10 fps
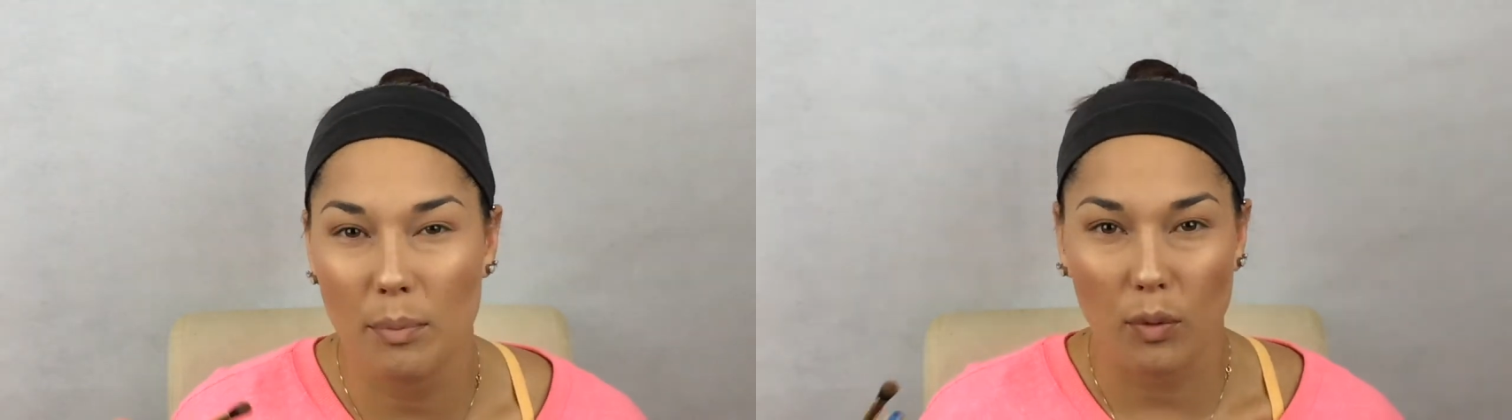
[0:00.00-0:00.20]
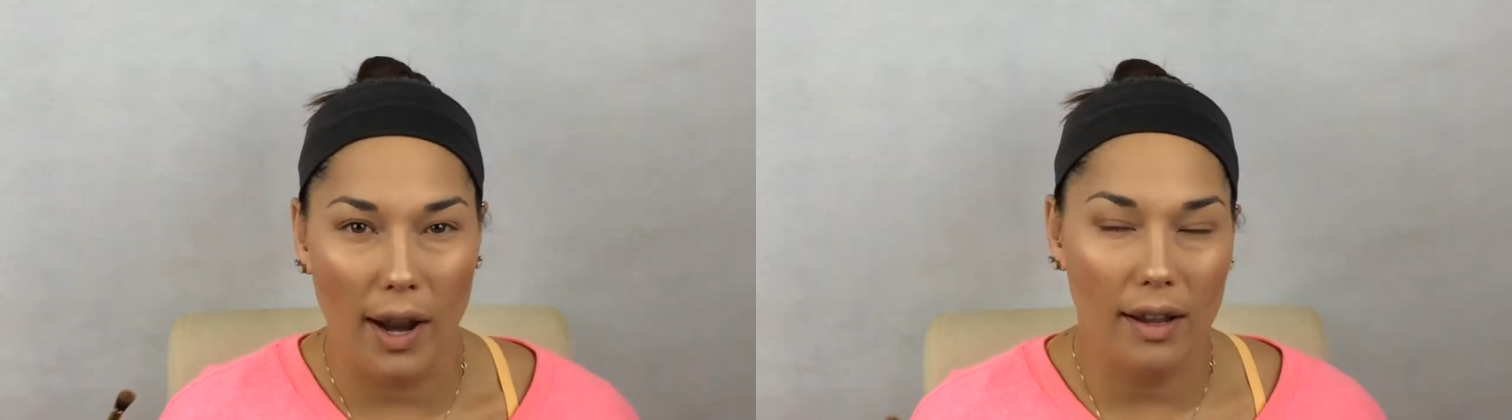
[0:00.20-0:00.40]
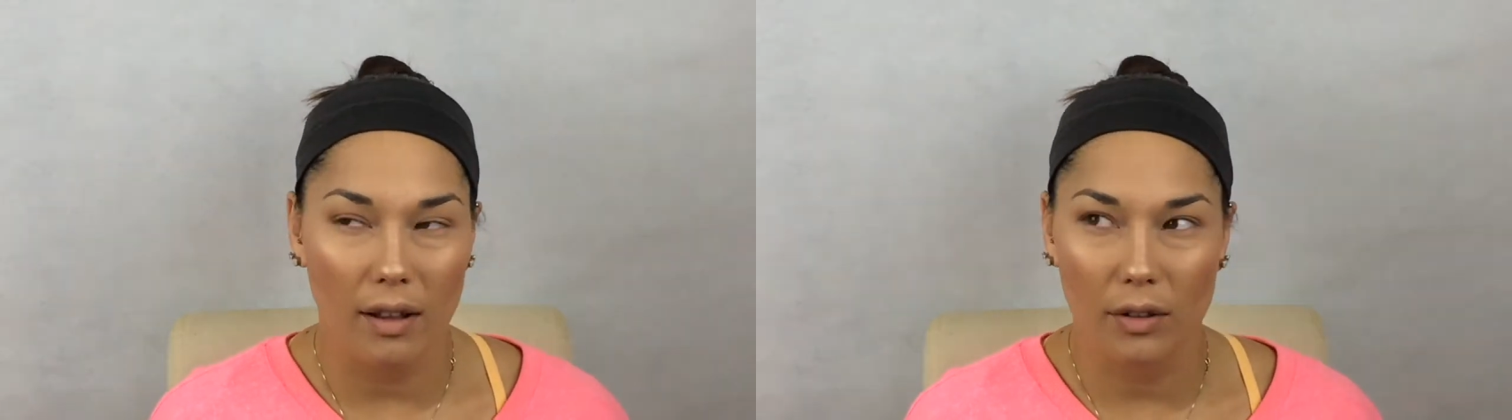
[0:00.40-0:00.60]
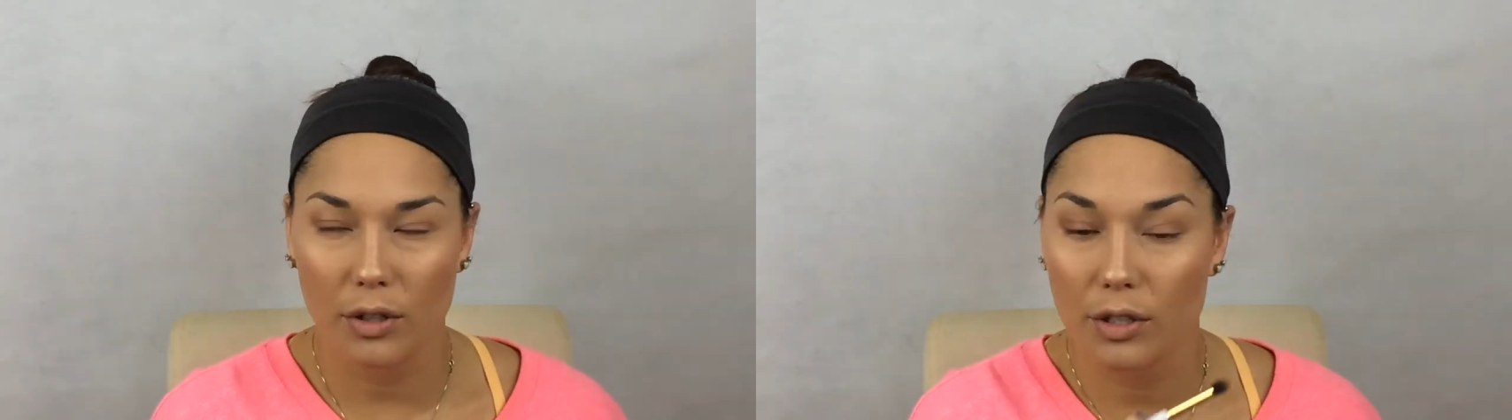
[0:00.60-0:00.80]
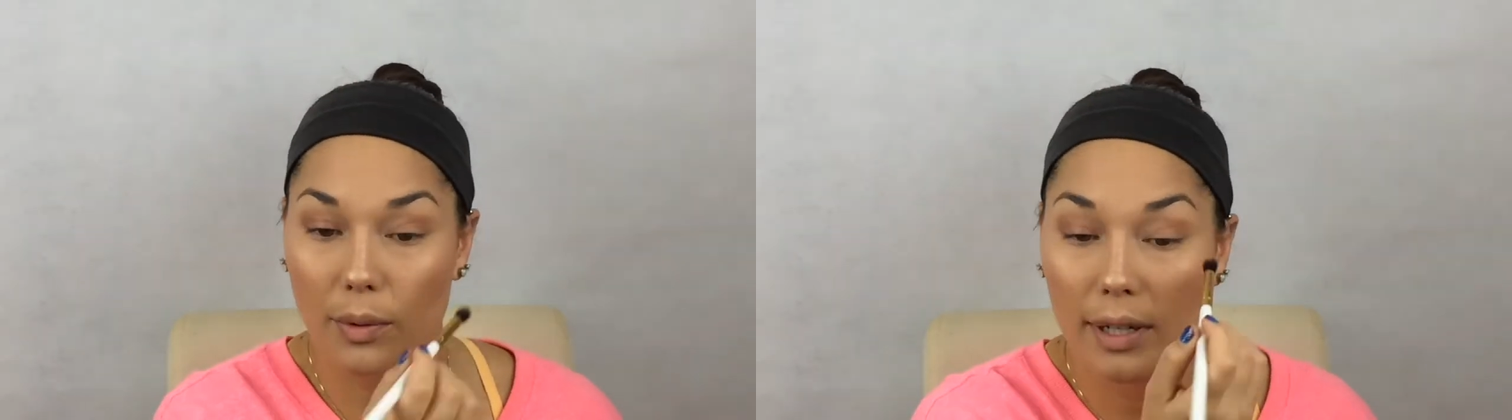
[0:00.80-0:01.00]
bright
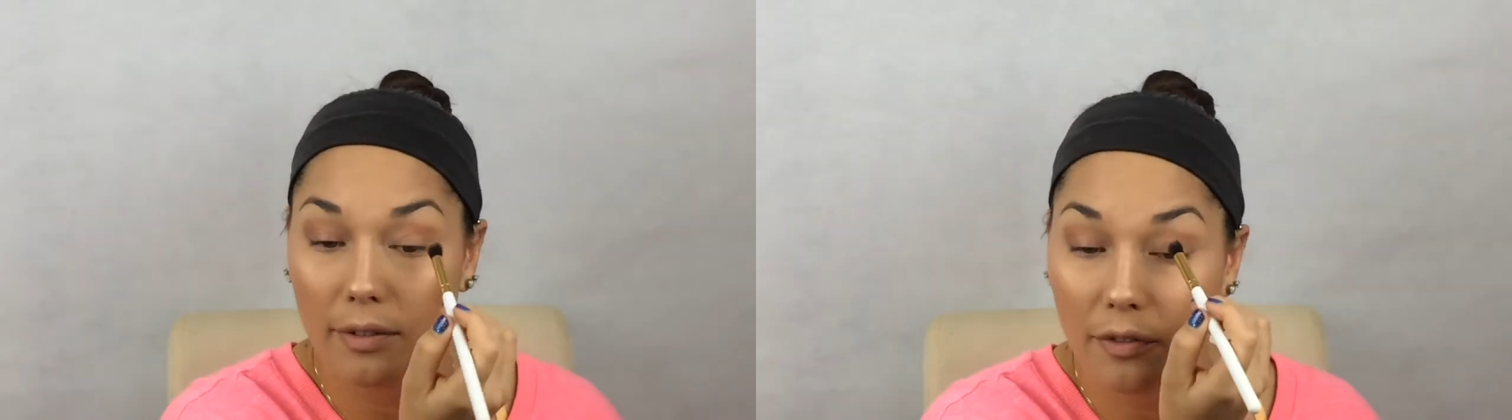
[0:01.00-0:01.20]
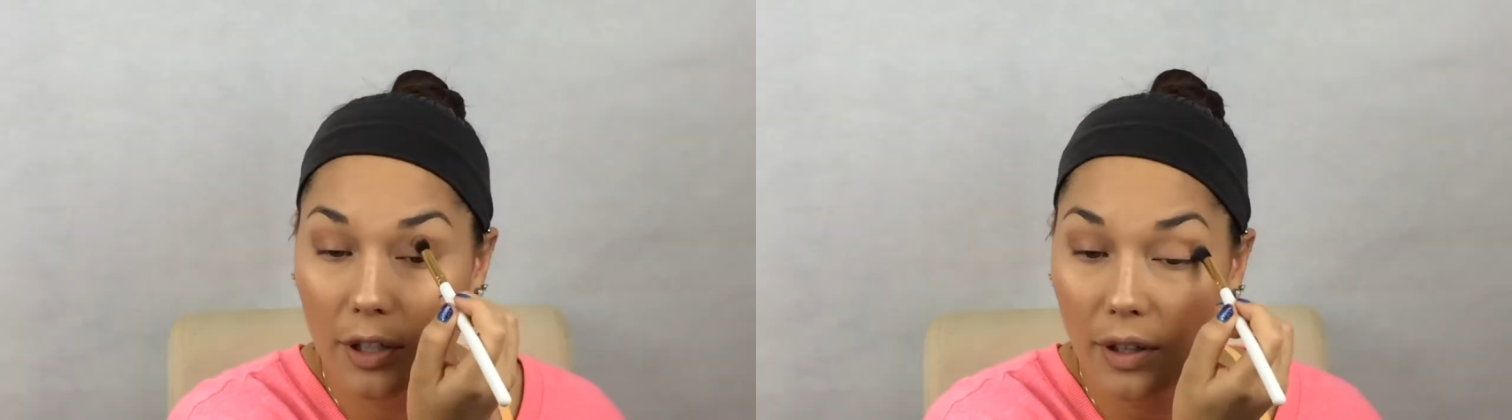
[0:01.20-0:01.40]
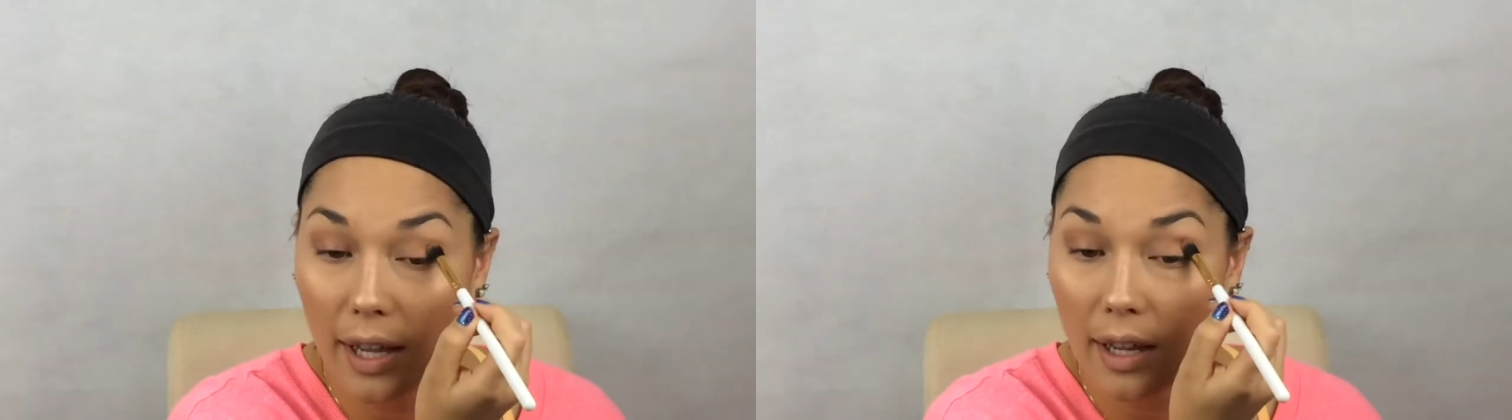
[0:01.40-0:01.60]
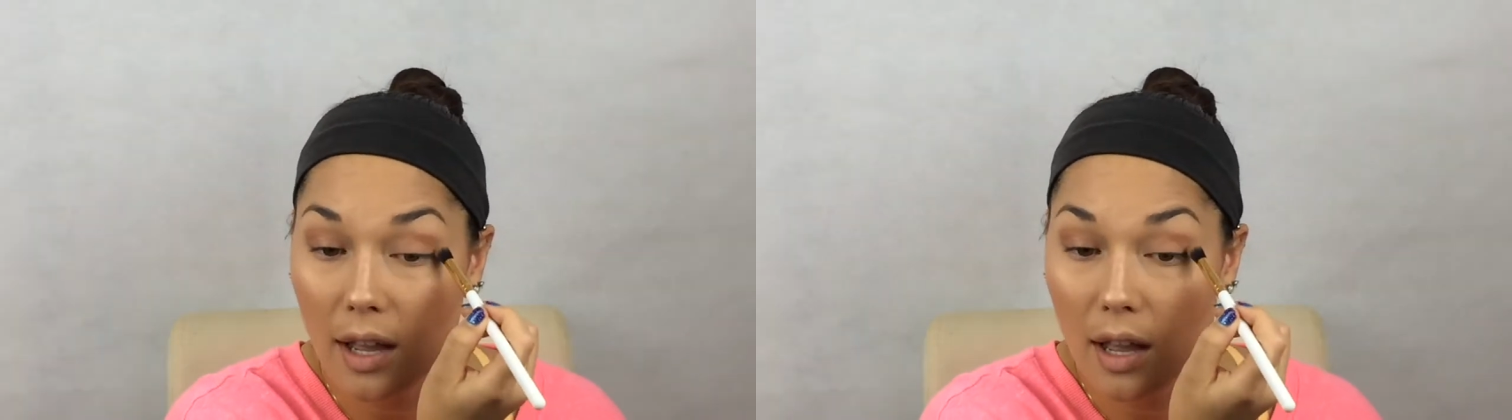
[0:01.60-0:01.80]
colors, so I didn't feel like